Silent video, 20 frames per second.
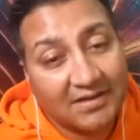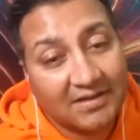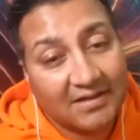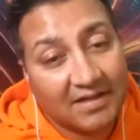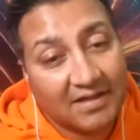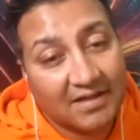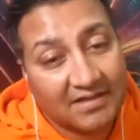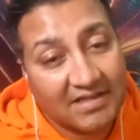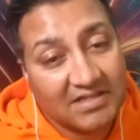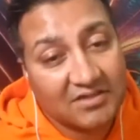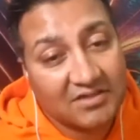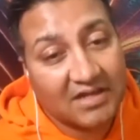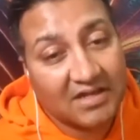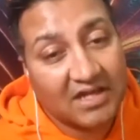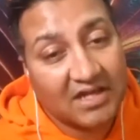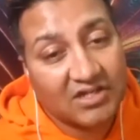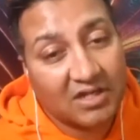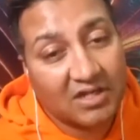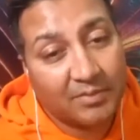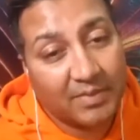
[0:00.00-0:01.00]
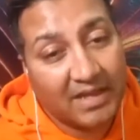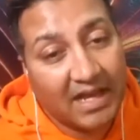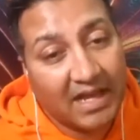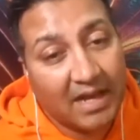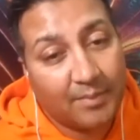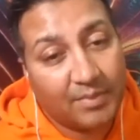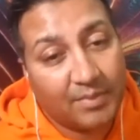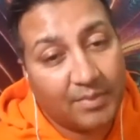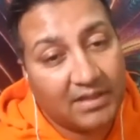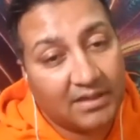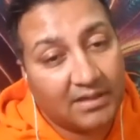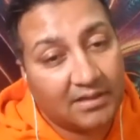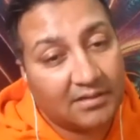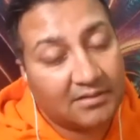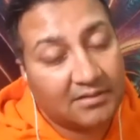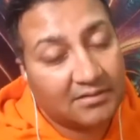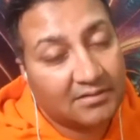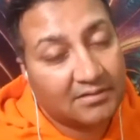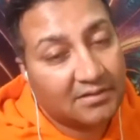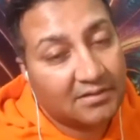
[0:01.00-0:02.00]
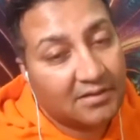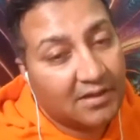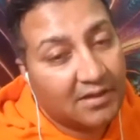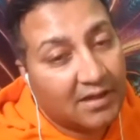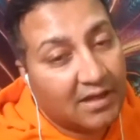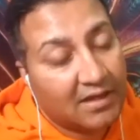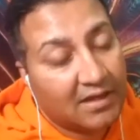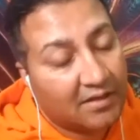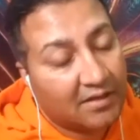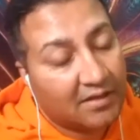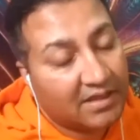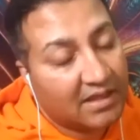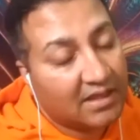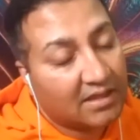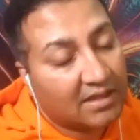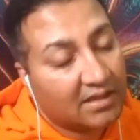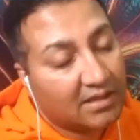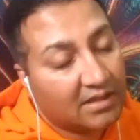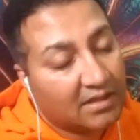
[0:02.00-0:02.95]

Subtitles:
that this could actually be happening. And I think,